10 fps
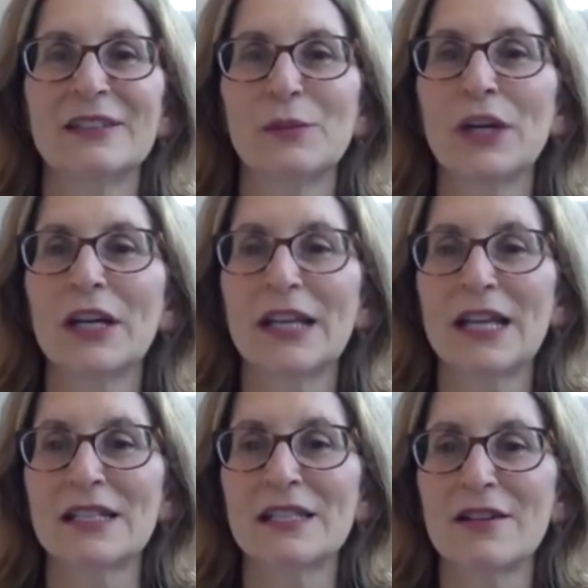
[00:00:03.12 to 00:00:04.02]
we're going to
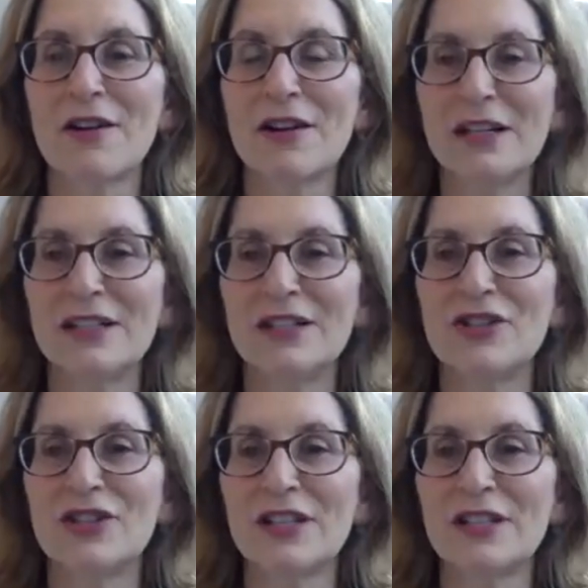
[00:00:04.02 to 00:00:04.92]
get started in
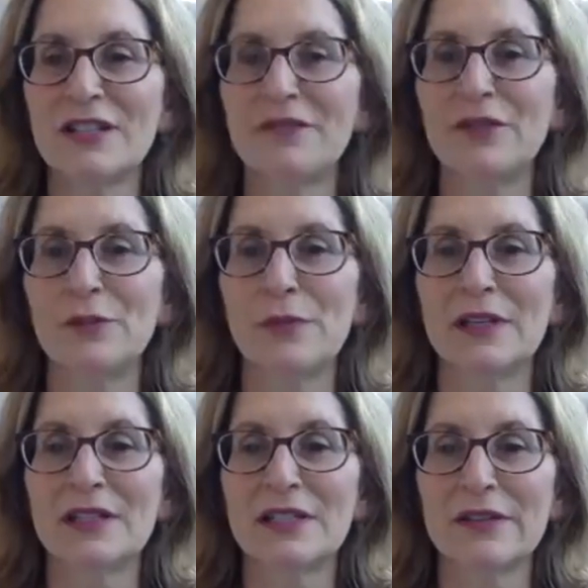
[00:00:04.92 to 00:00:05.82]
just a few
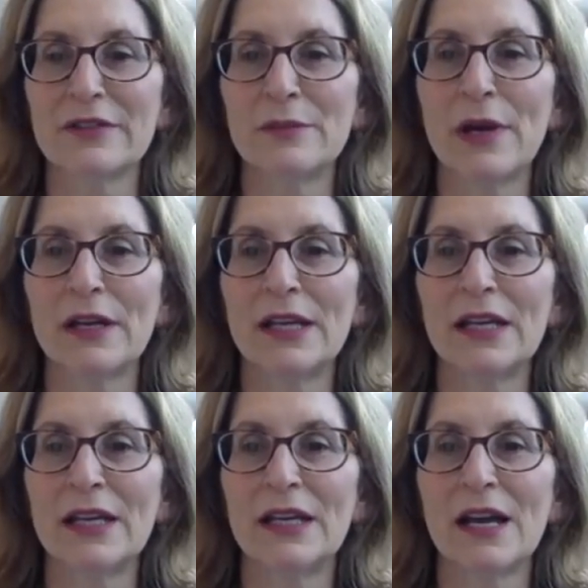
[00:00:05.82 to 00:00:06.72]
minutes,
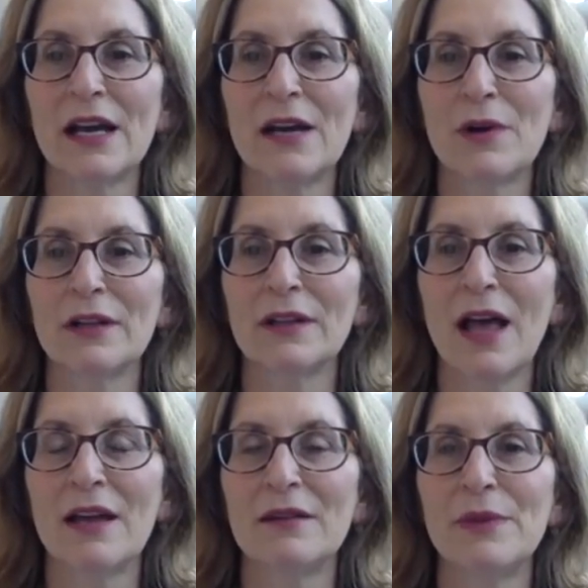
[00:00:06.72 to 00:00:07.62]
everybody. I want to
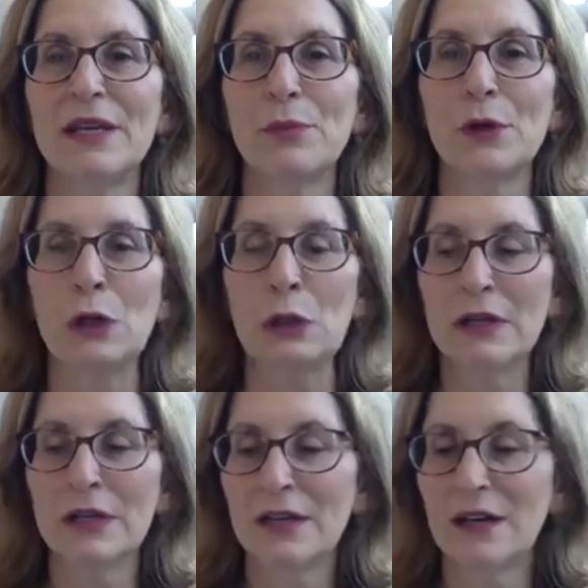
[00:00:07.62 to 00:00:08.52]
let people
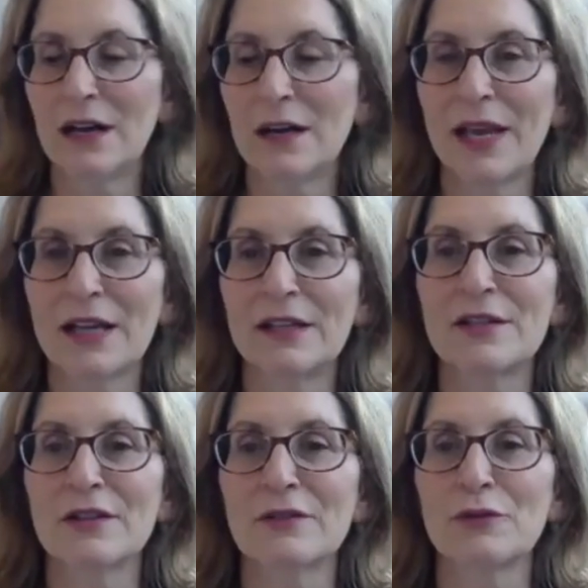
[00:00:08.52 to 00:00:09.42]
um, get
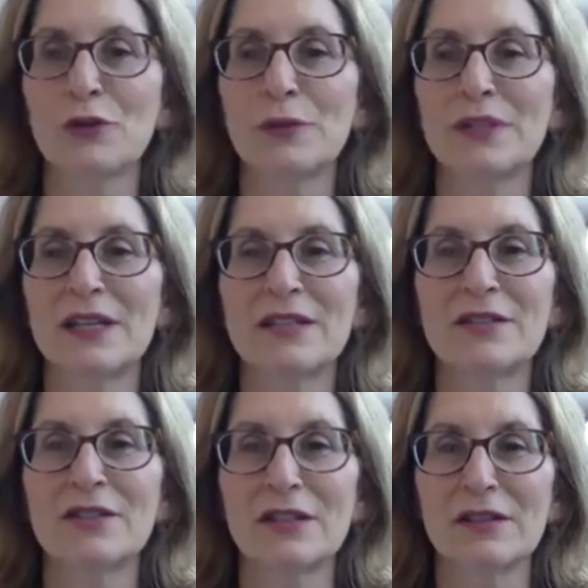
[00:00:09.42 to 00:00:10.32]
into the room. It takes
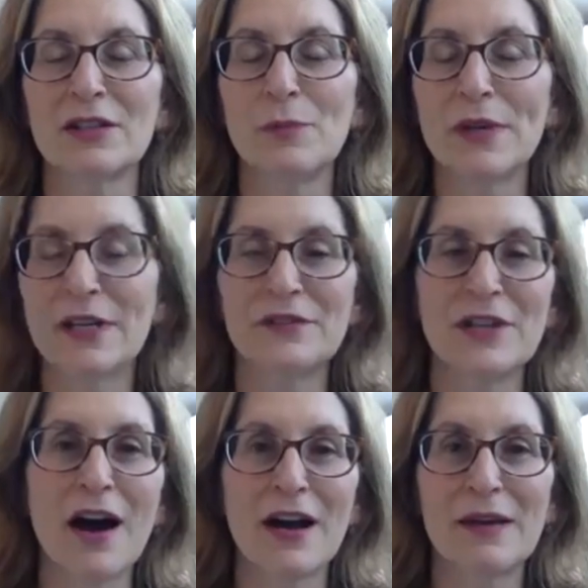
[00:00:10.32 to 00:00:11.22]
just a little bit of
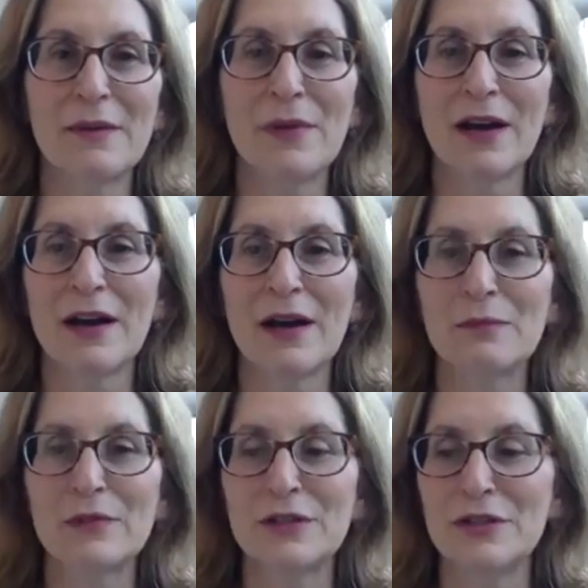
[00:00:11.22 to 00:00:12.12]
time um,
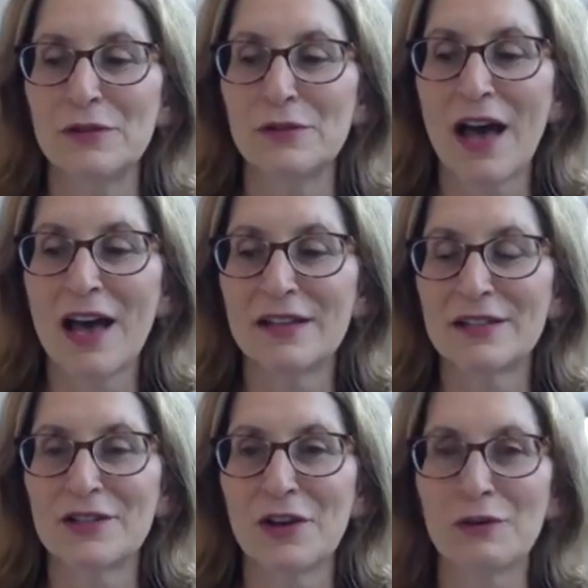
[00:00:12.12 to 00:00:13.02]
to do that,
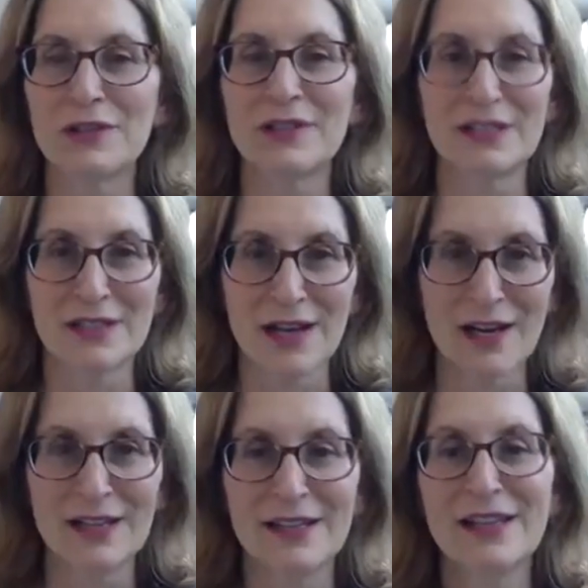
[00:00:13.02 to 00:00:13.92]
so sit
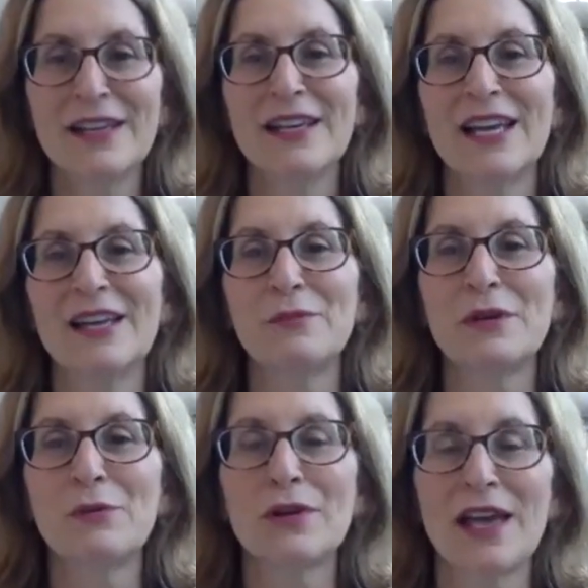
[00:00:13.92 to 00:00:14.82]
tight and we
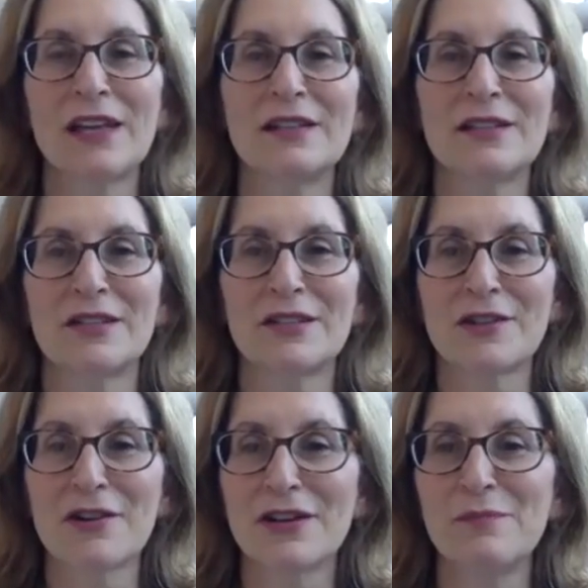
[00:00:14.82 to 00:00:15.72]
will get
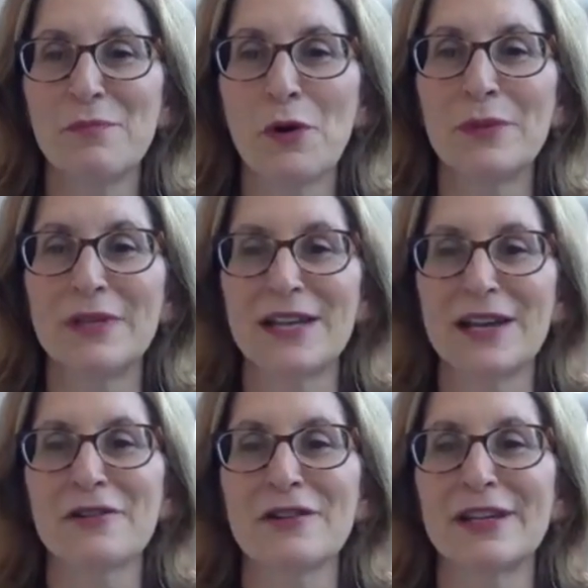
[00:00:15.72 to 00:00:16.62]
started
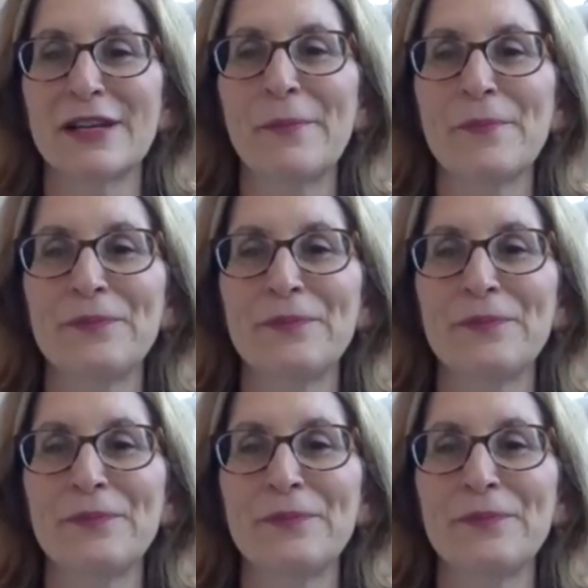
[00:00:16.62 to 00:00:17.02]
momentarily.